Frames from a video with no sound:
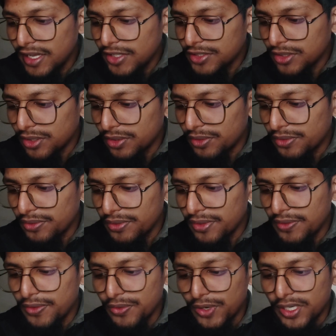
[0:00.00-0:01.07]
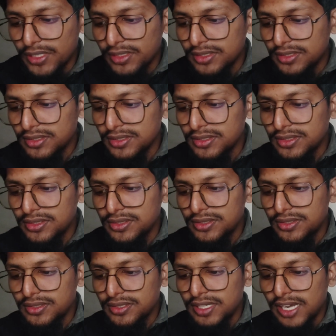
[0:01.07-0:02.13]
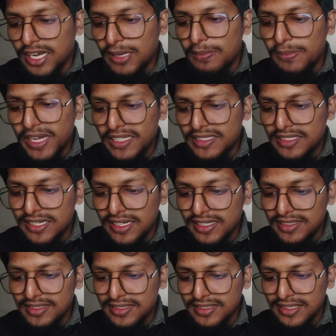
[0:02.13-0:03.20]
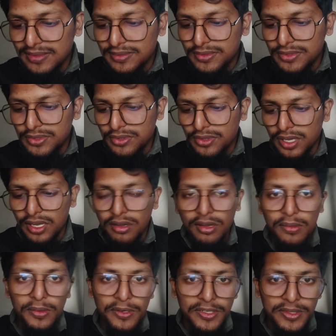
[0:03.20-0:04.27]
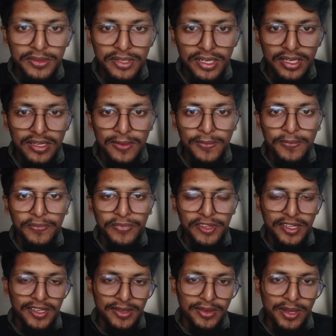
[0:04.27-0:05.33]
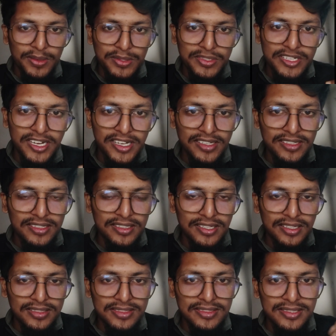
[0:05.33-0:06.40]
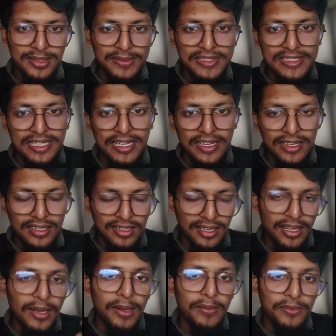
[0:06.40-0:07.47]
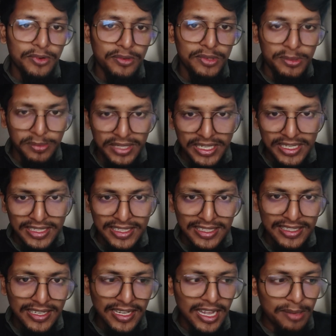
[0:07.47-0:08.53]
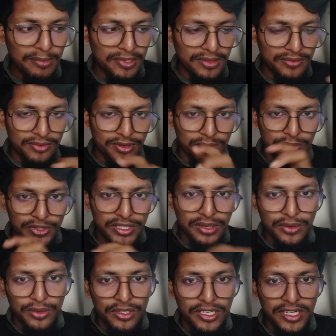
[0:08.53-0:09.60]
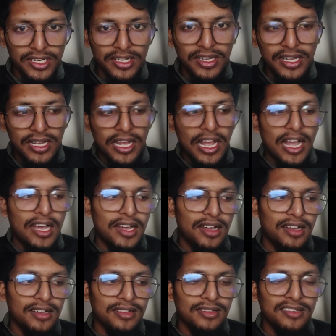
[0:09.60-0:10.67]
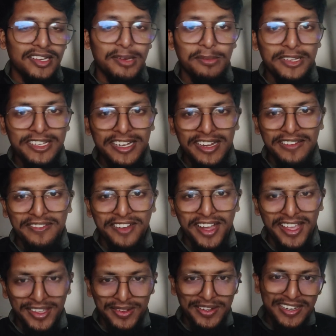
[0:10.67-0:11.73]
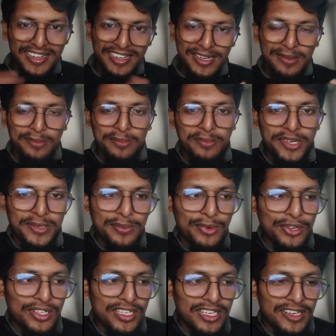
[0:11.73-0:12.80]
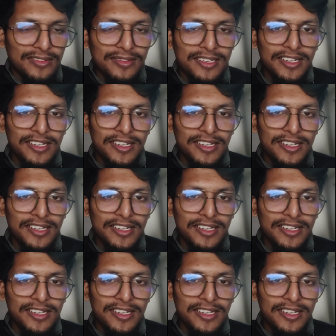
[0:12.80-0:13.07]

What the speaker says: So if you want a batch learning systems to know how about new data, you have to train the systems from the beginning, I mean from with the whole data. Let me clarify you in a bit more clear.